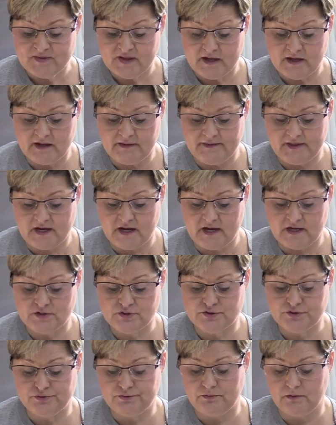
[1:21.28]
And then
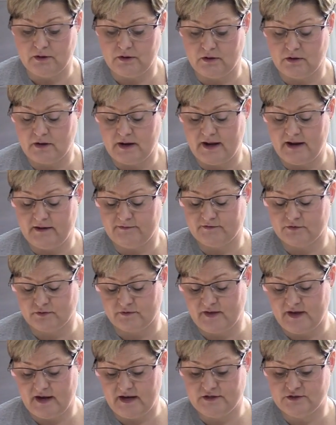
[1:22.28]
as you are after
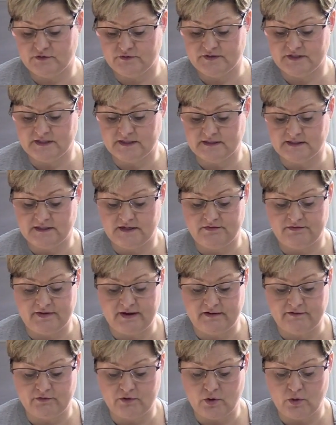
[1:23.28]
the age of
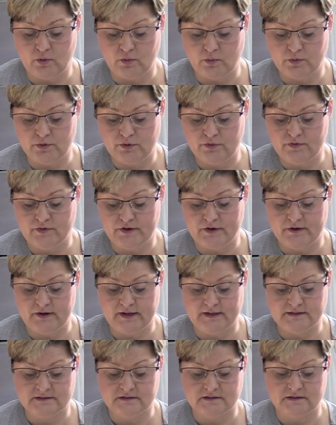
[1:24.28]
65 or older, there
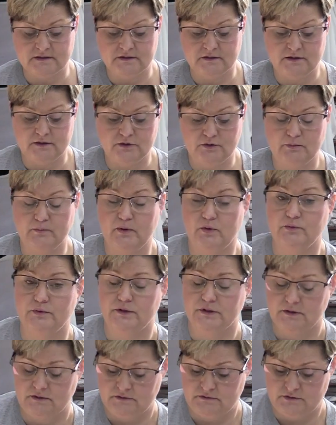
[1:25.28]
is the
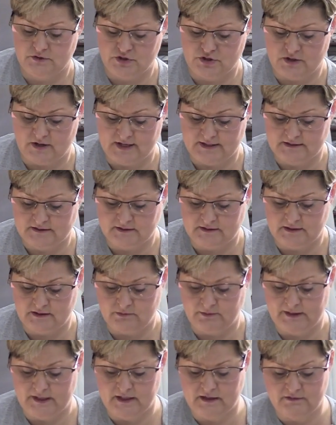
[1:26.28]
pneumonia shot that
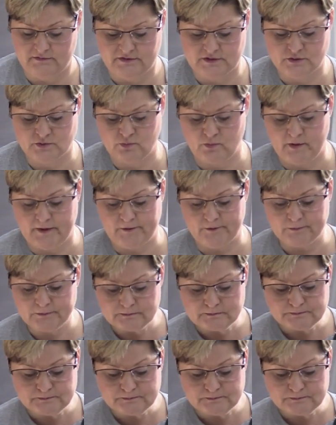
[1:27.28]
we give as well.